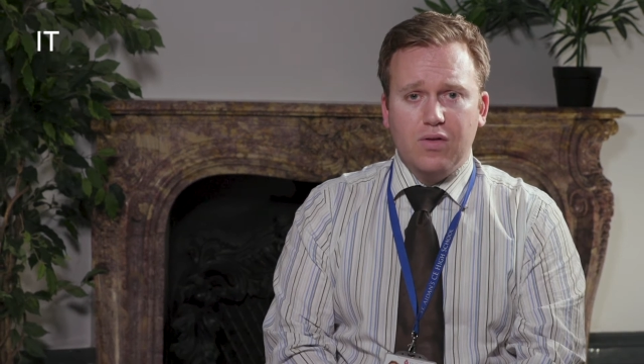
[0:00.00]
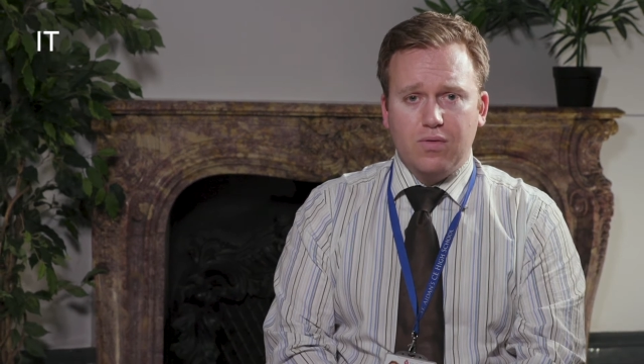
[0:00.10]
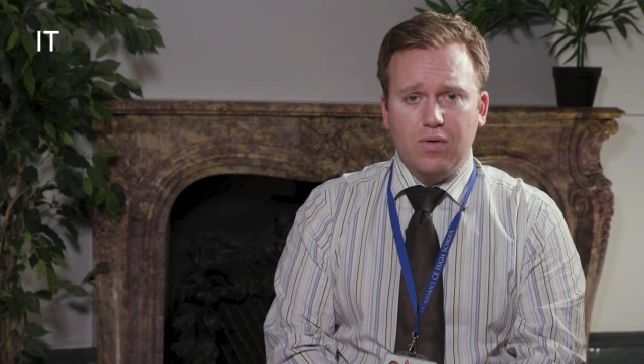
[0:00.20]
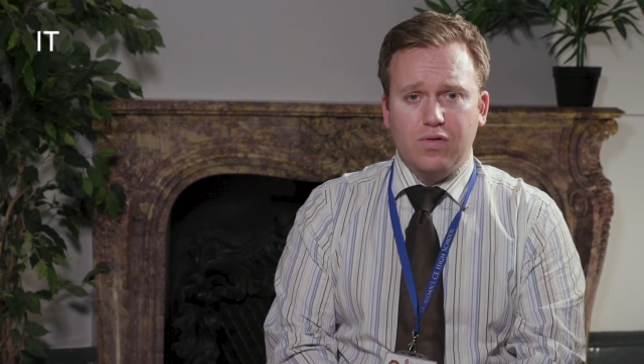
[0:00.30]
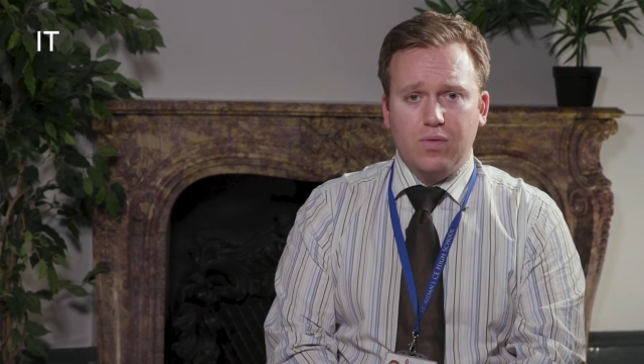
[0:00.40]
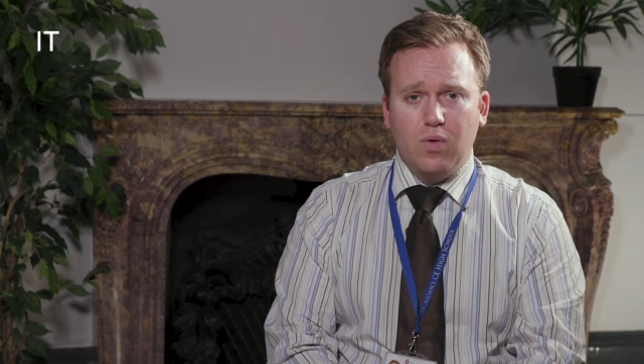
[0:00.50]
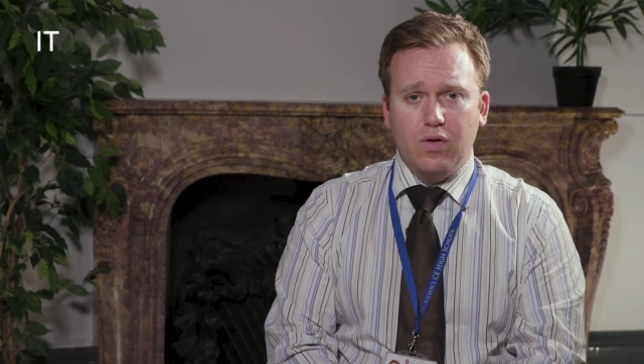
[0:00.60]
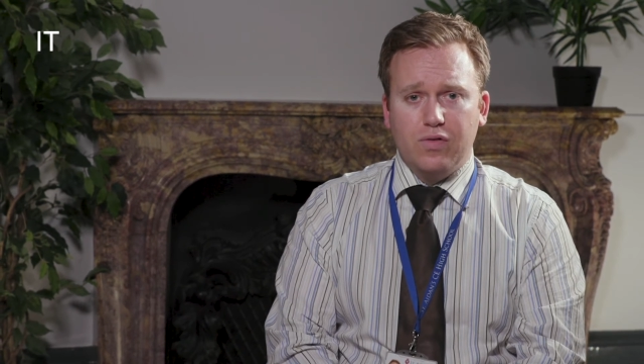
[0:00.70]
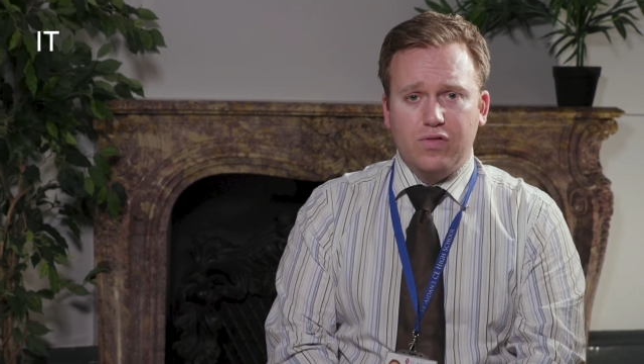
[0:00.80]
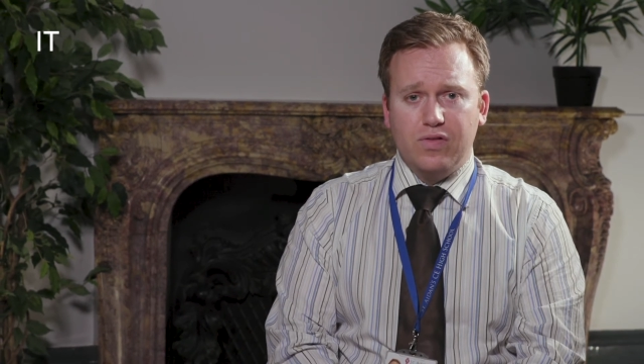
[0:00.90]
through to
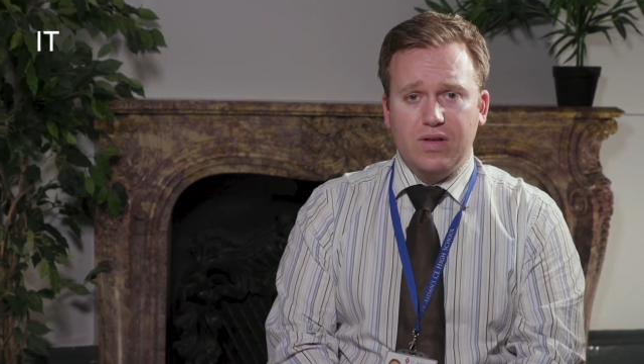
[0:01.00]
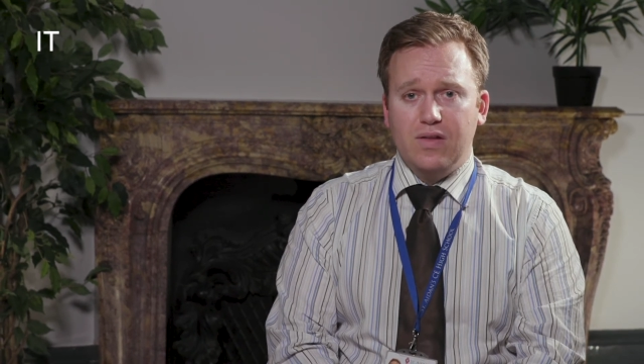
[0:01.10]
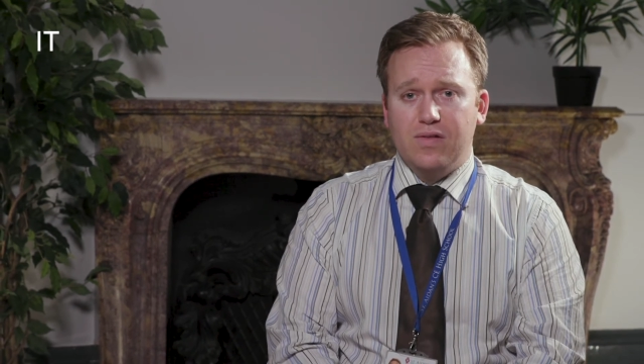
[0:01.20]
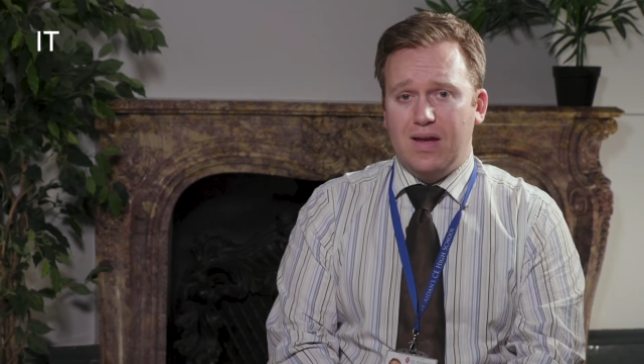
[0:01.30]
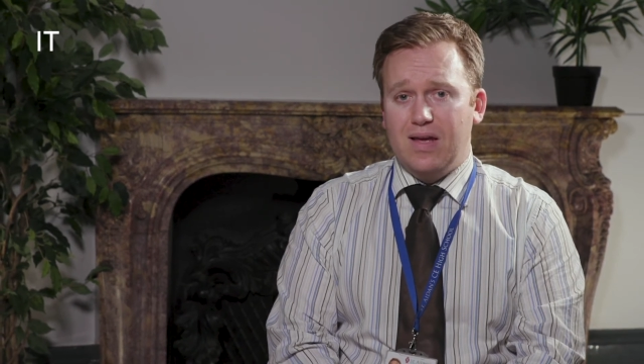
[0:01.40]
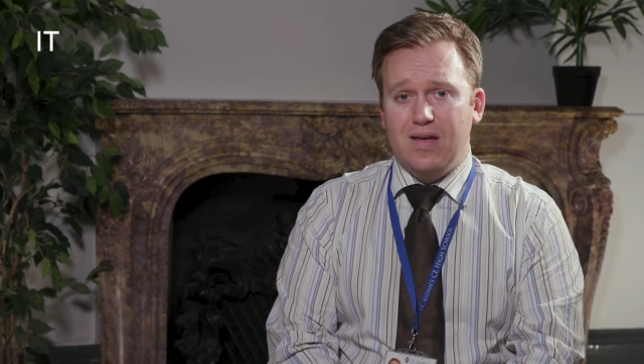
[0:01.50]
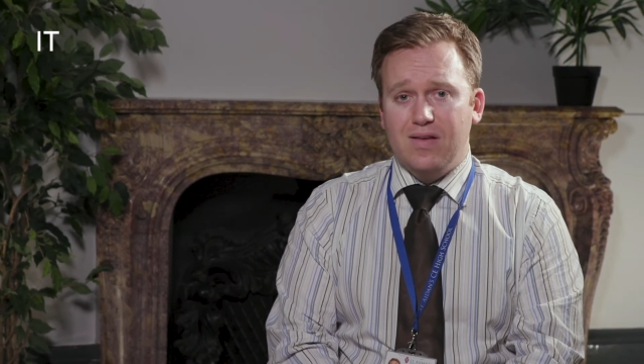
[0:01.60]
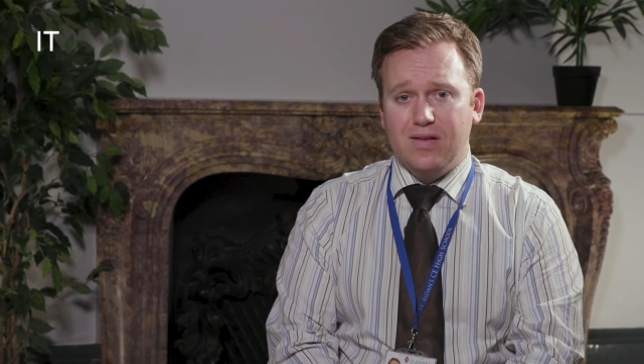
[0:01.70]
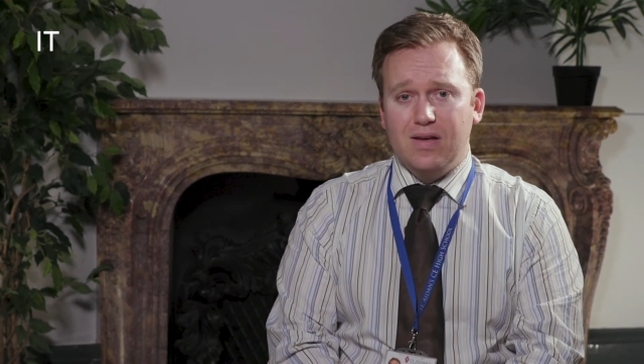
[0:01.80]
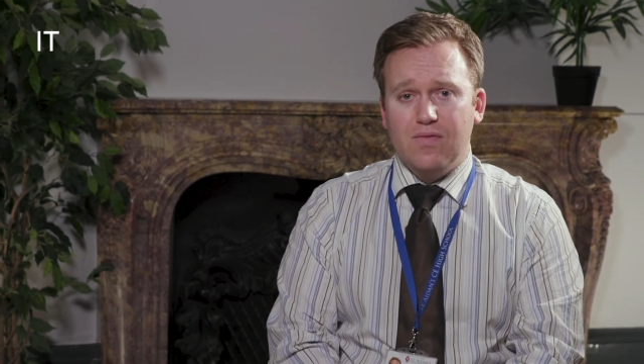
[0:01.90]
what the internet
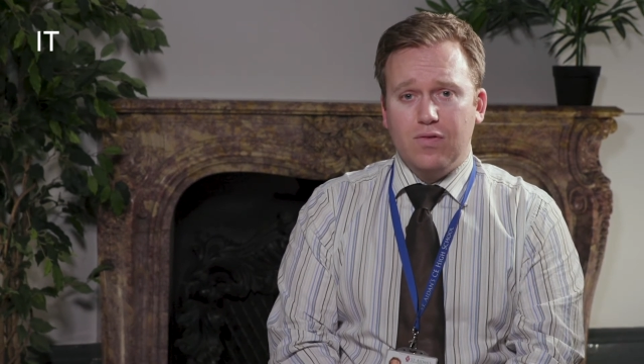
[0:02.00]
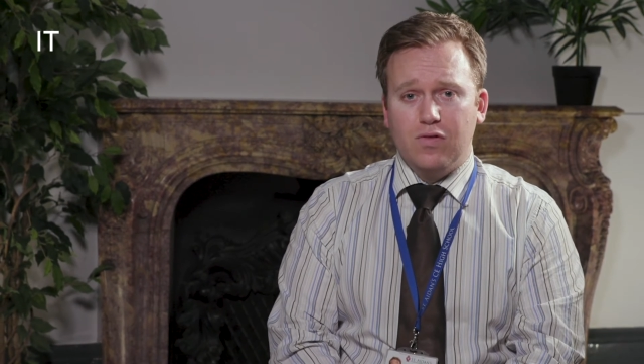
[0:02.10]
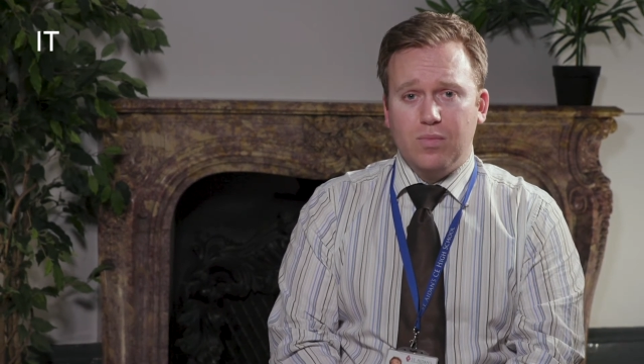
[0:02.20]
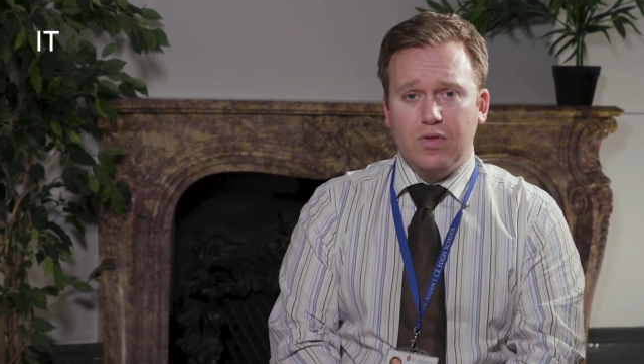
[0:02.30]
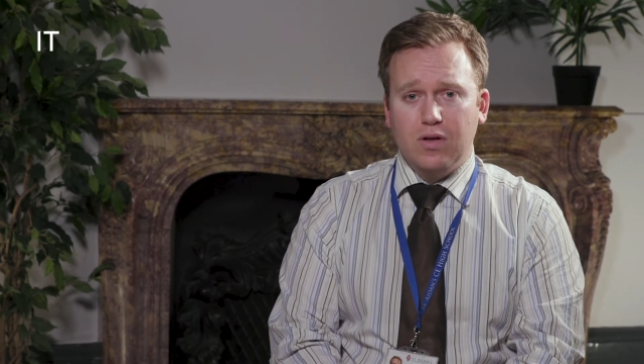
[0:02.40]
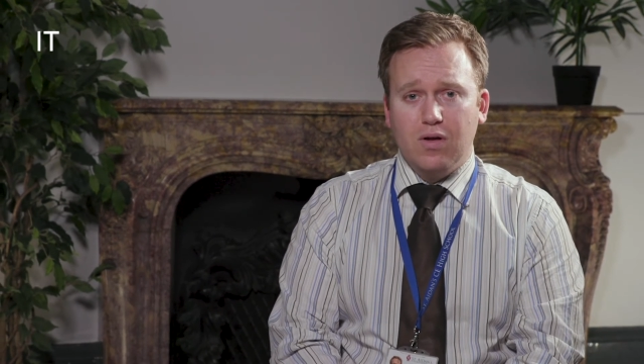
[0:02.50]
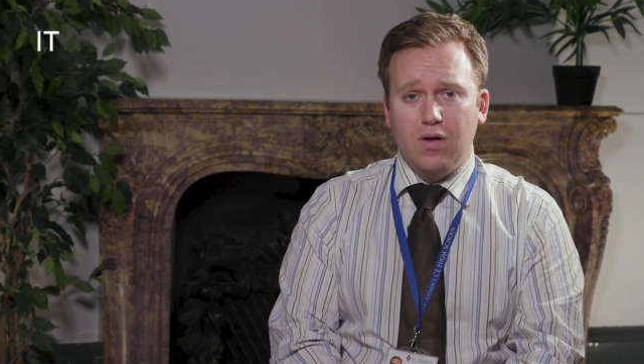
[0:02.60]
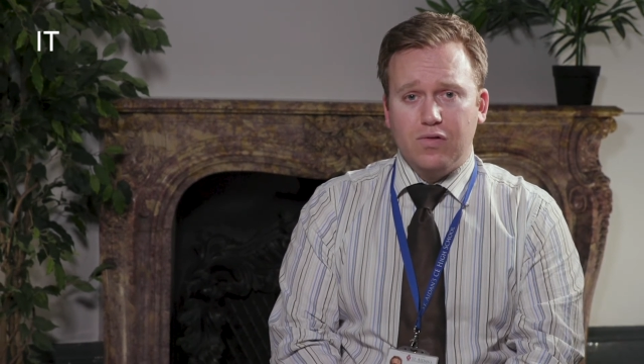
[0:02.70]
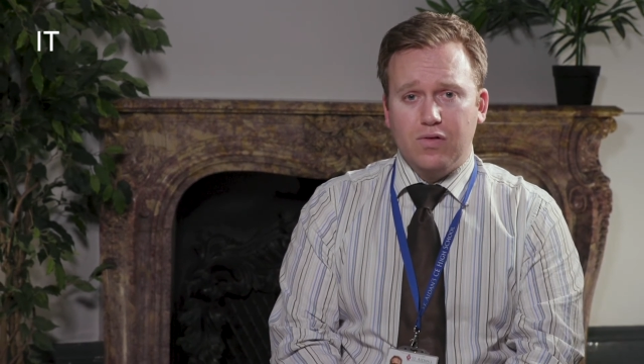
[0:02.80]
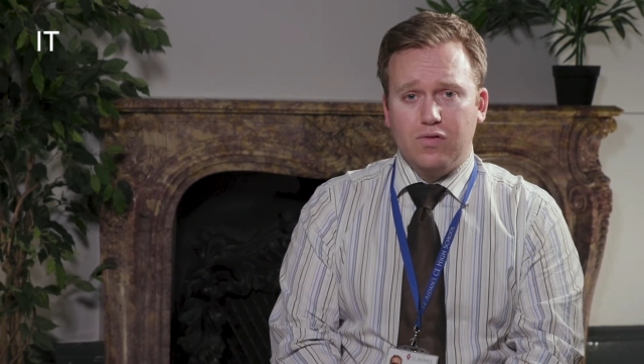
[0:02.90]
is, and even some of the
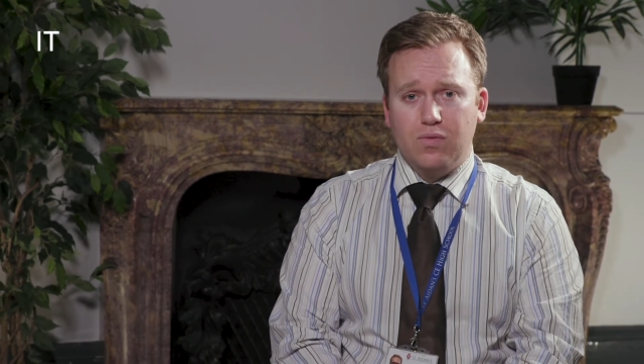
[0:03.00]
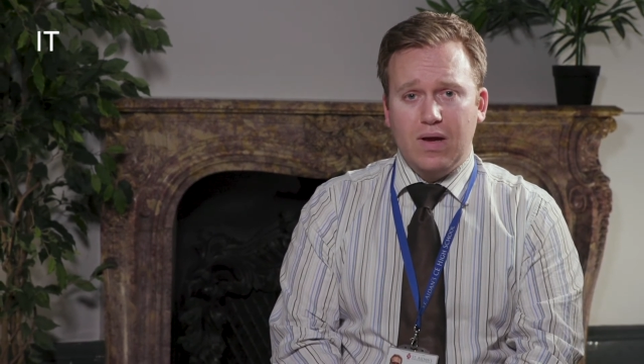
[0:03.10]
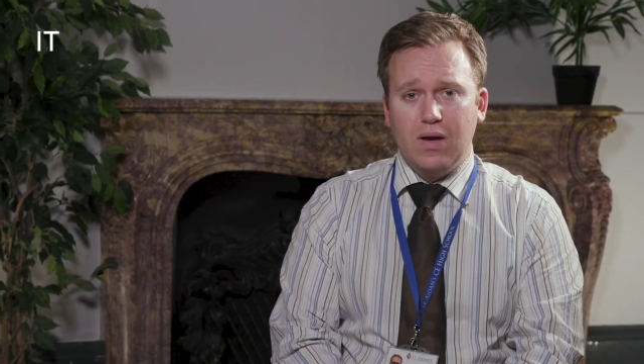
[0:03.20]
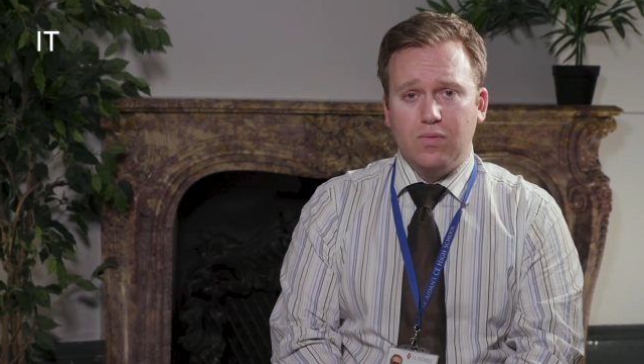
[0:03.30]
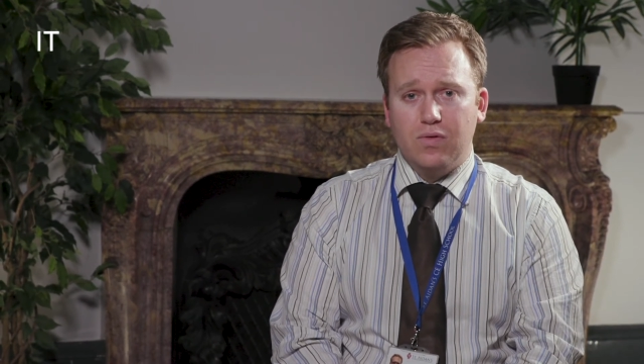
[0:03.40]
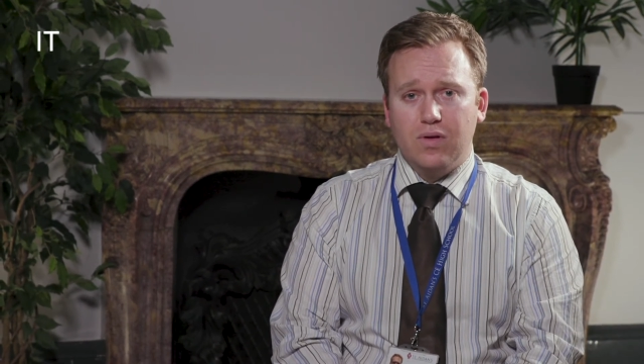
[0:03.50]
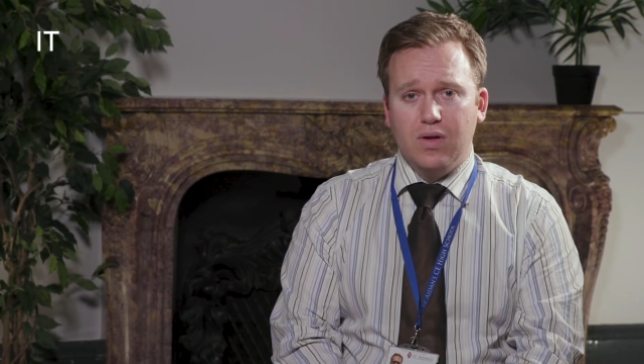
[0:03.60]
laws that surround